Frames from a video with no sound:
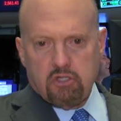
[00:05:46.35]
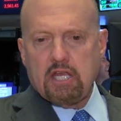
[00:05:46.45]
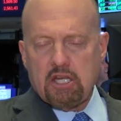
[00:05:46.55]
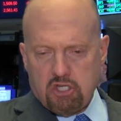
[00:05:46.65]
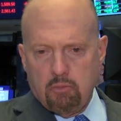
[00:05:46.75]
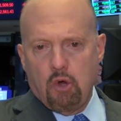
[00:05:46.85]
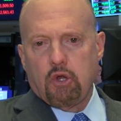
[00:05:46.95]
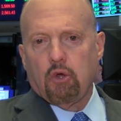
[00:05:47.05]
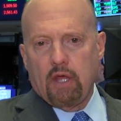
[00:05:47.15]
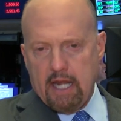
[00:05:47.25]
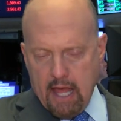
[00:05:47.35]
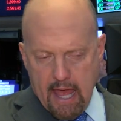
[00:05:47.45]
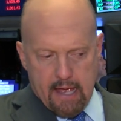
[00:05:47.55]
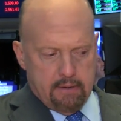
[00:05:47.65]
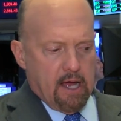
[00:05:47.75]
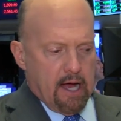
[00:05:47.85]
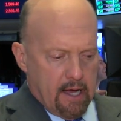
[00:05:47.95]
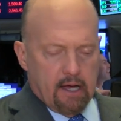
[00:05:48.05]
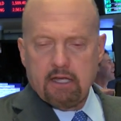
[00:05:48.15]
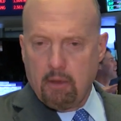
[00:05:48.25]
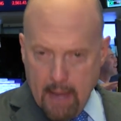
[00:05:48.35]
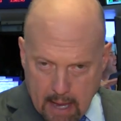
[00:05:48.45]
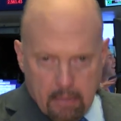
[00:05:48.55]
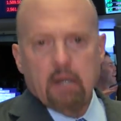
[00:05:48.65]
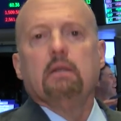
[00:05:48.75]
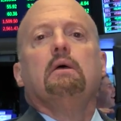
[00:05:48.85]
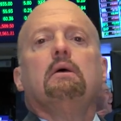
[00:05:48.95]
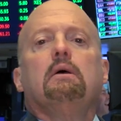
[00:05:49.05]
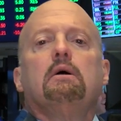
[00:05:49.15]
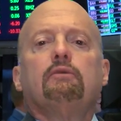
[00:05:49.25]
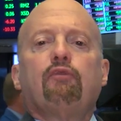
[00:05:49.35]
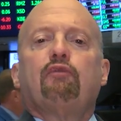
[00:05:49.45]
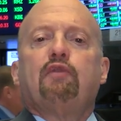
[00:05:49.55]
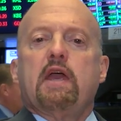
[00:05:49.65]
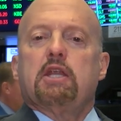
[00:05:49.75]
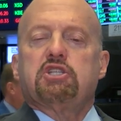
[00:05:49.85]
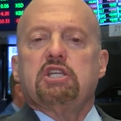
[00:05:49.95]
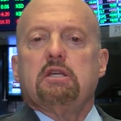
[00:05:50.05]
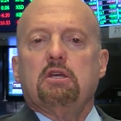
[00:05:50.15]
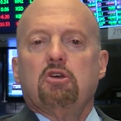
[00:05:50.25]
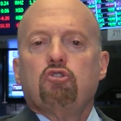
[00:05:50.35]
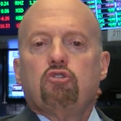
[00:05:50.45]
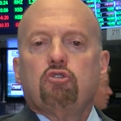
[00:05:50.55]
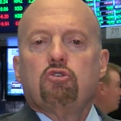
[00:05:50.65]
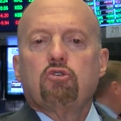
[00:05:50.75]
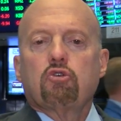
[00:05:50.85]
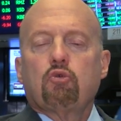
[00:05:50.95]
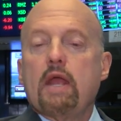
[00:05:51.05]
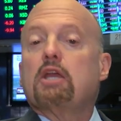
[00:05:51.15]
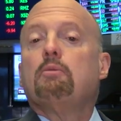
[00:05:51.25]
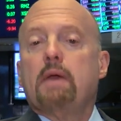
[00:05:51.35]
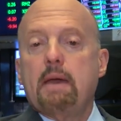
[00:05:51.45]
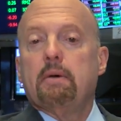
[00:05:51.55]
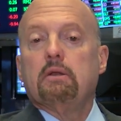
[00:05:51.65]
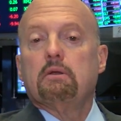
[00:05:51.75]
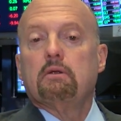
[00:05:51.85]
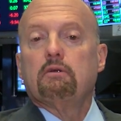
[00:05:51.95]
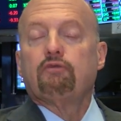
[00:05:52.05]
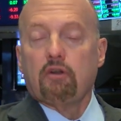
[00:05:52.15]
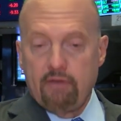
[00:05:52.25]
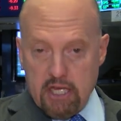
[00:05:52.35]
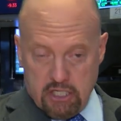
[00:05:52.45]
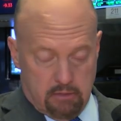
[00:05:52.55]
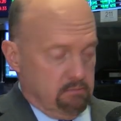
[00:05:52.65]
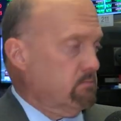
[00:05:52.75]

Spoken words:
testimonial and commandment for fantasy. Great commandment for investing.